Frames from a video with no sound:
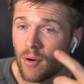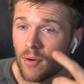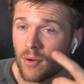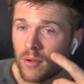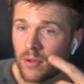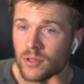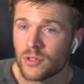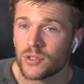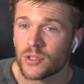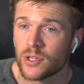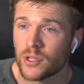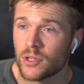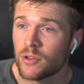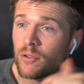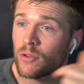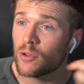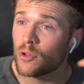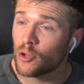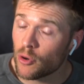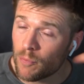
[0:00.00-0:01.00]
So
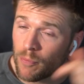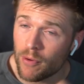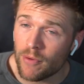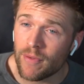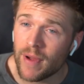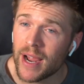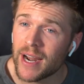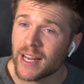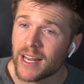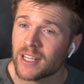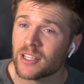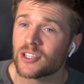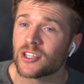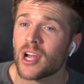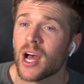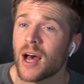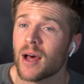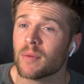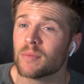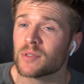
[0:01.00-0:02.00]
you're providing
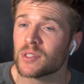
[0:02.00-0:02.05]
jobs.